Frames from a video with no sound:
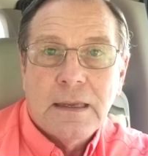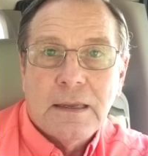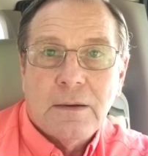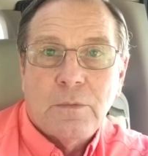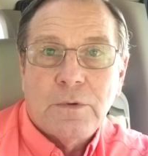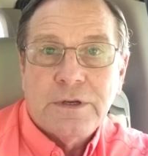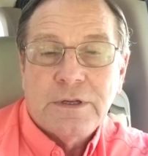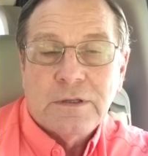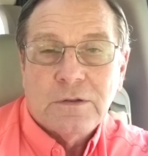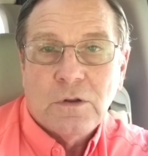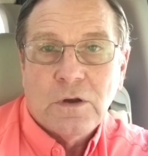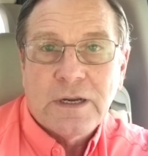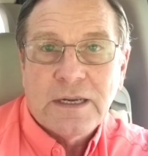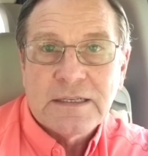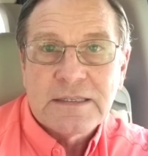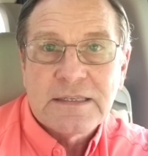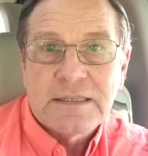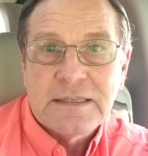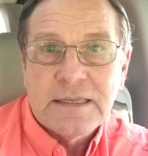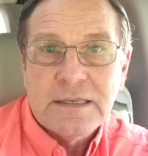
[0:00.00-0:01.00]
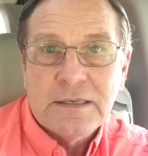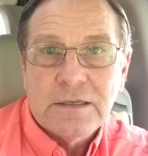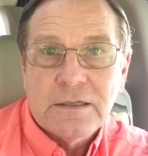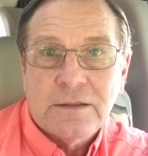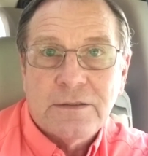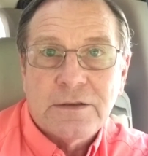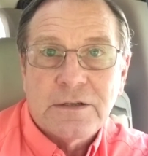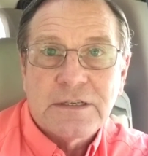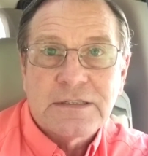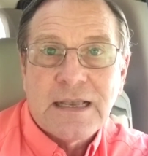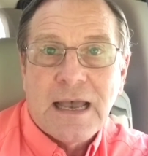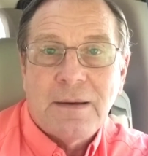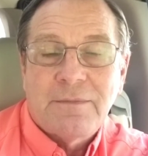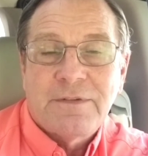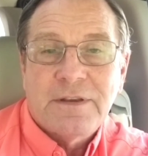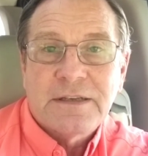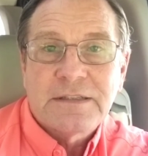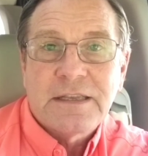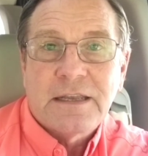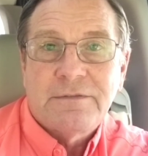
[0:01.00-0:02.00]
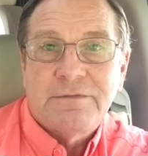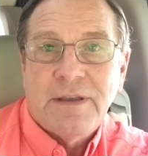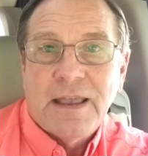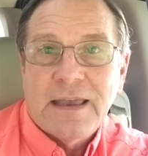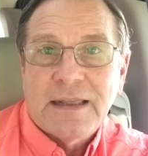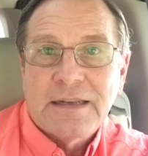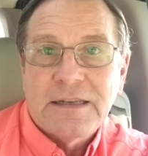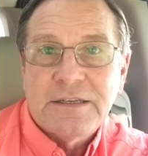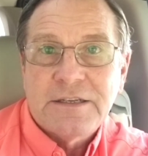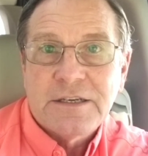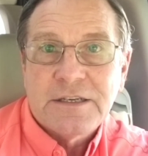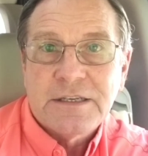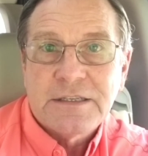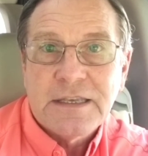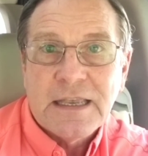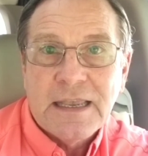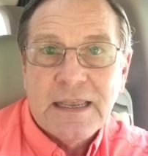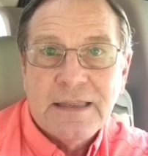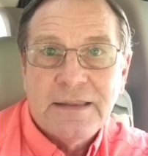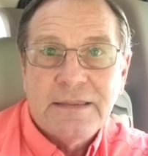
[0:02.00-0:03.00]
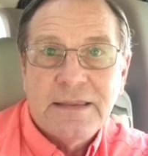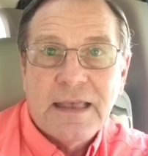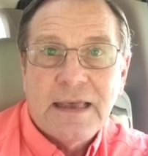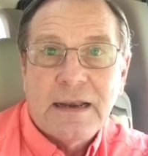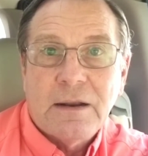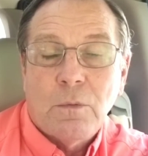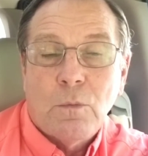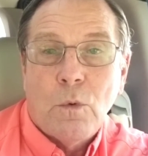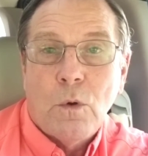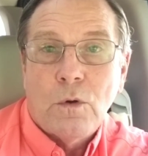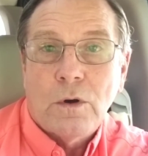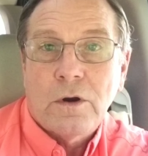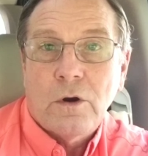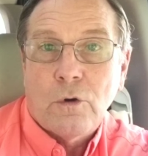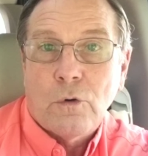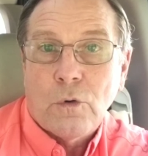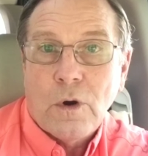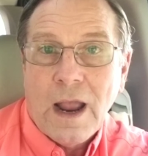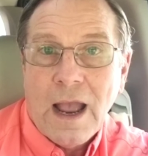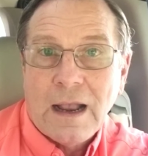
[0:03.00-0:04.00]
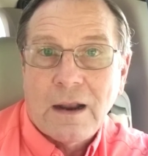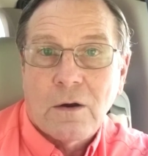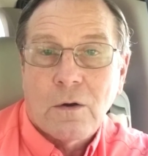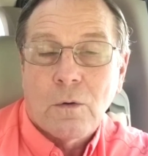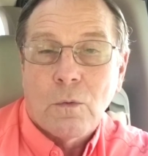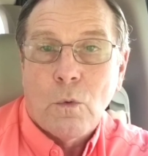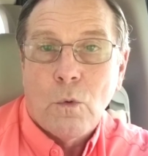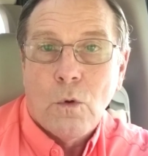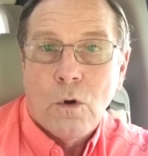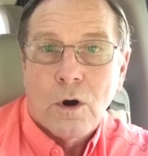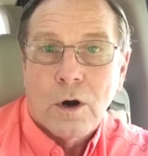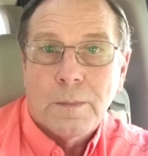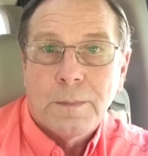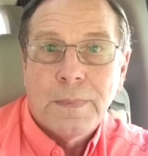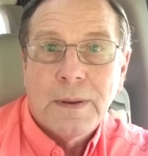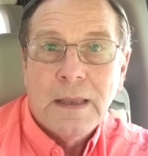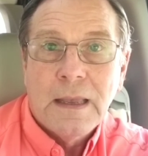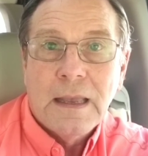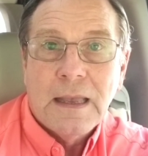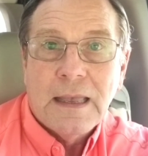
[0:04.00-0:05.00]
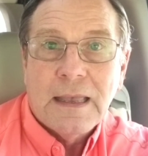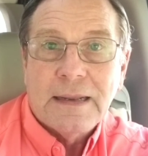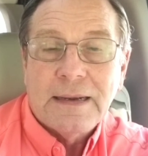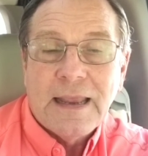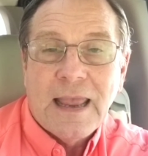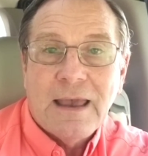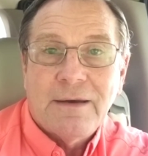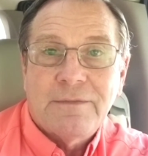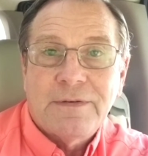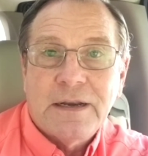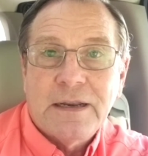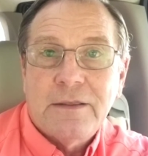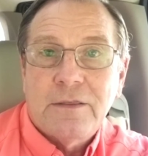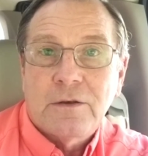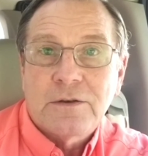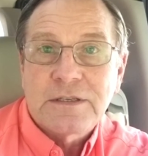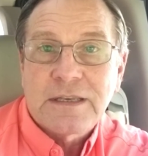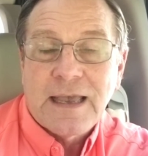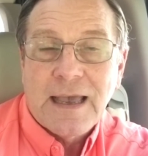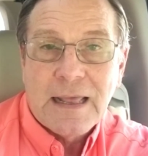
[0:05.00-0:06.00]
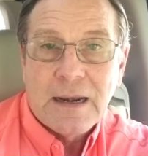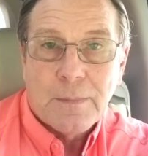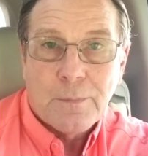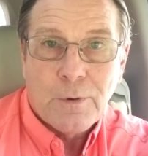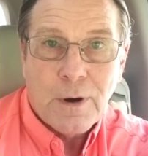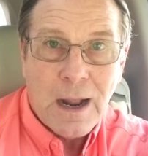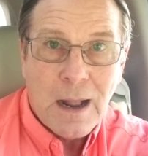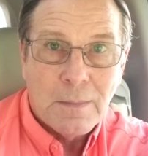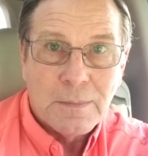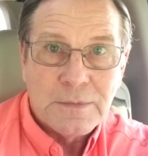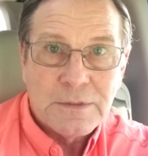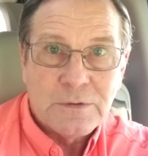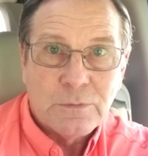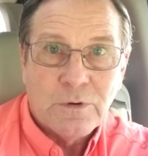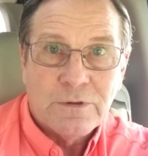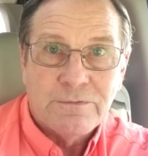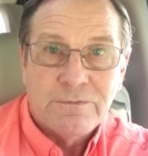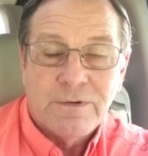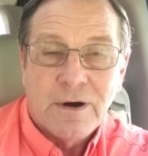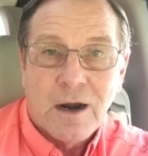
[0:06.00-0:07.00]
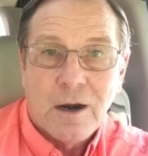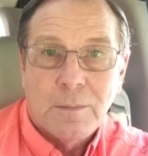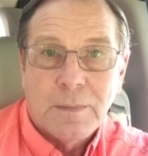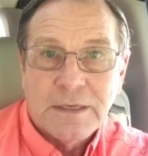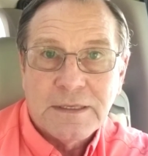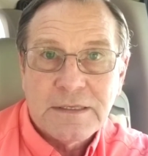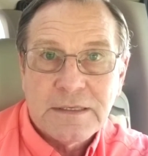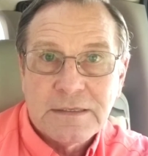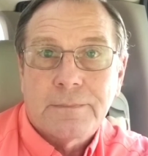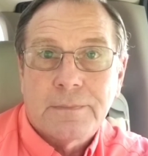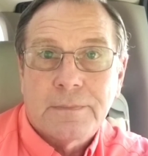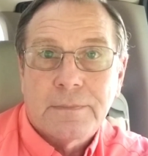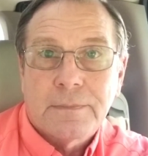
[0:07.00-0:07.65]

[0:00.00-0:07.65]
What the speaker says: When you look at steel, there's obvious advantages in that it won't crack or warp and have any of those kind of problems with varmints.